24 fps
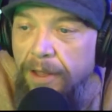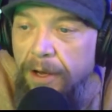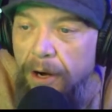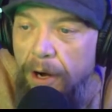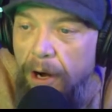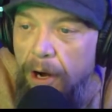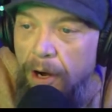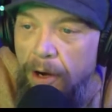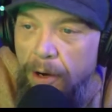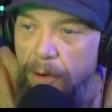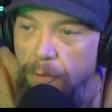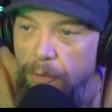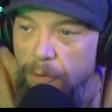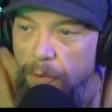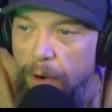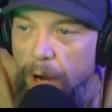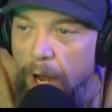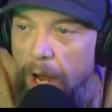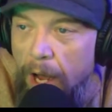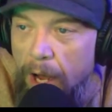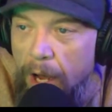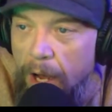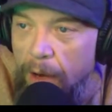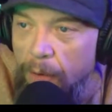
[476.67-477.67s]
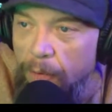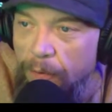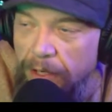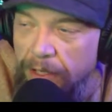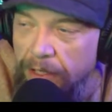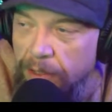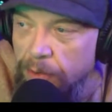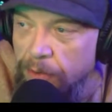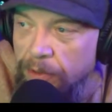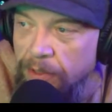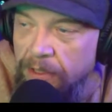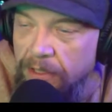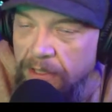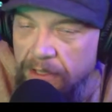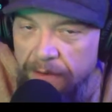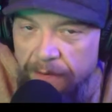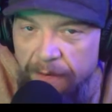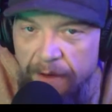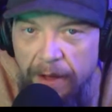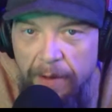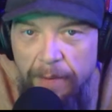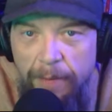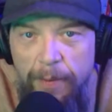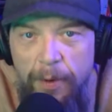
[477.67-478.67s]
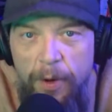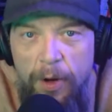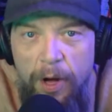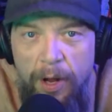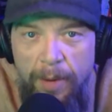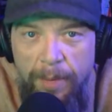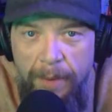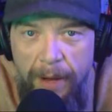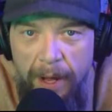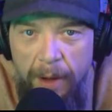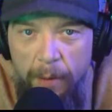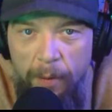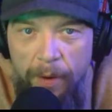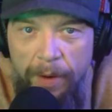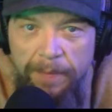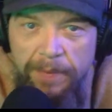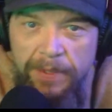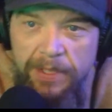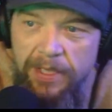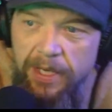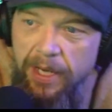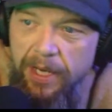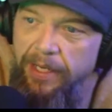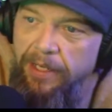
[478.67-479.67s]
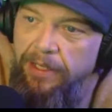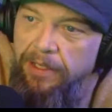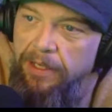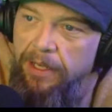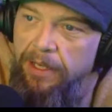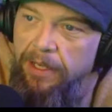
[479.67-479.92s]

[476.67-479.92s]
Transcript: there are resources available on my website,